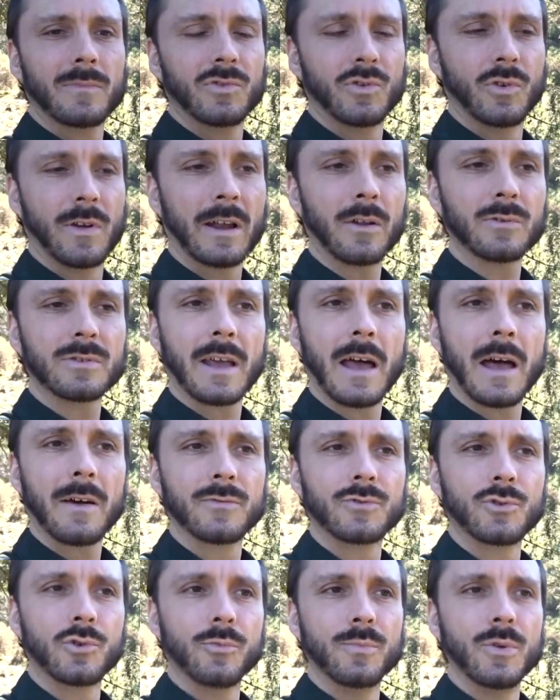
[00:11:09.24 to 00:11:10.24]
You cannot
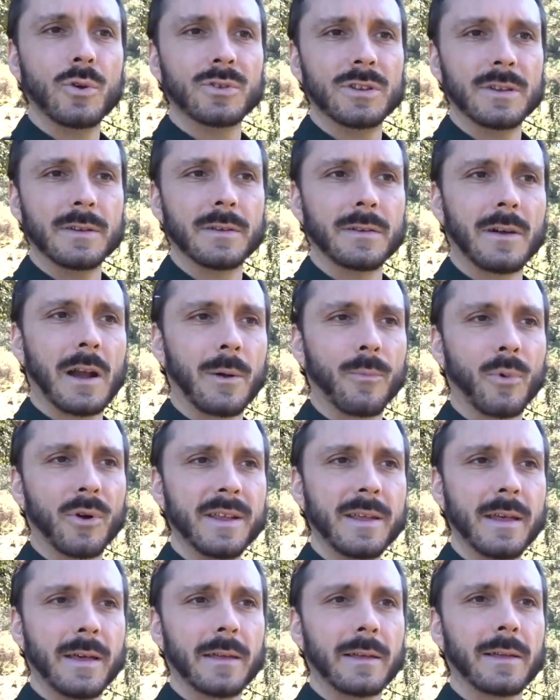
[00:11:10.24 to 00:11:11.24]
have true beauty,
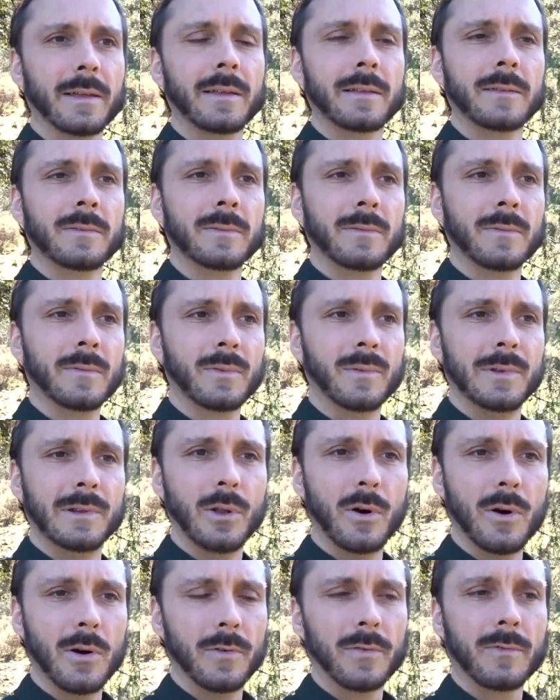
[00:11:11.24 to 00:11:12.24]
harmonia,
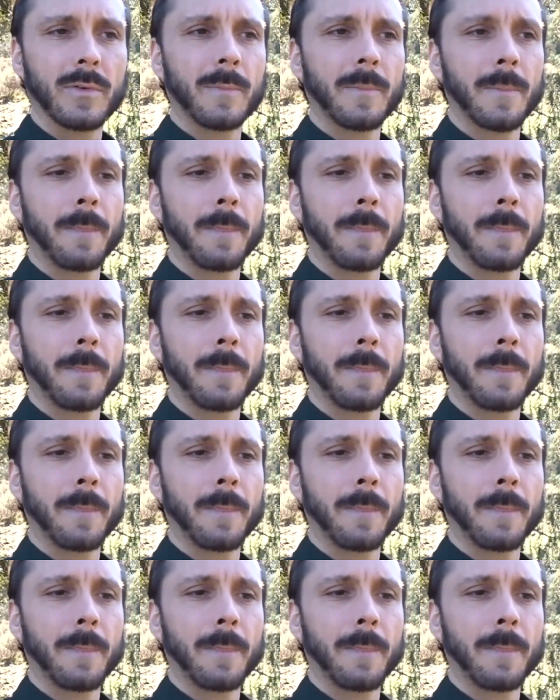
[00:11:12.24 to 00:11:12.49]
love